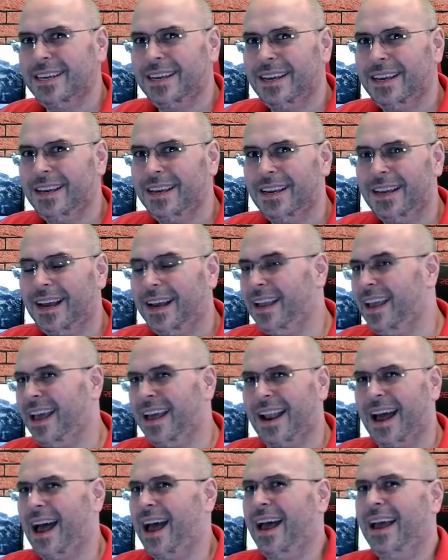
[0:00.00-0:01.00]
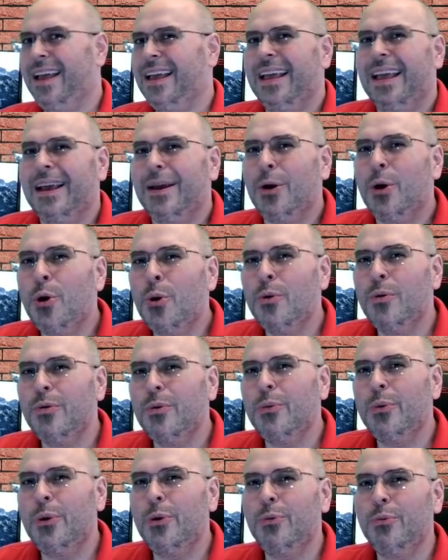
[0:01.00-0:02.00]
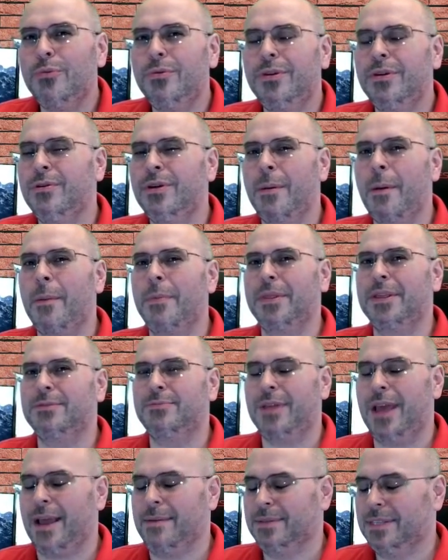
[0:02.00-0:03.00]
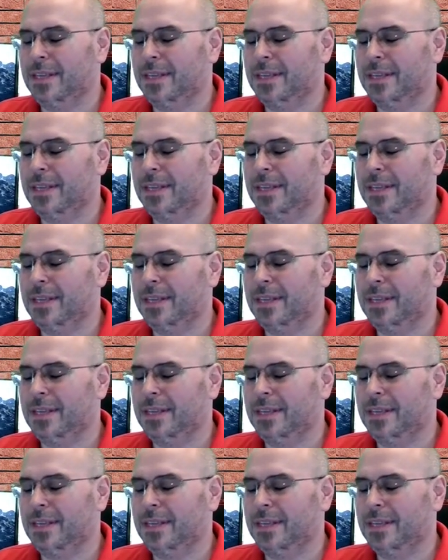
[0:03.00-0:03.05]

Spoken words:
Again, who came up with these names?